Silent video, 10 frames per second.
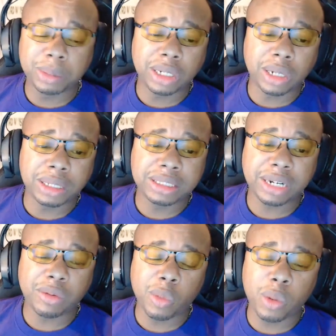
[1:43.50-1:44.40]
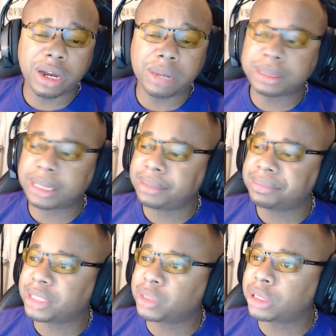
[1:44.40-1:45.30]
Sekiro 100%.
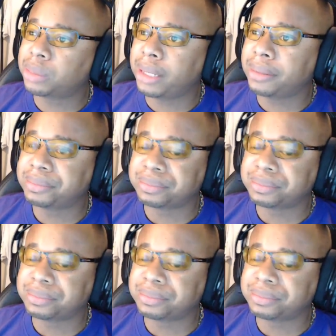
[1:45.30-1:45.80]
That's what it's been.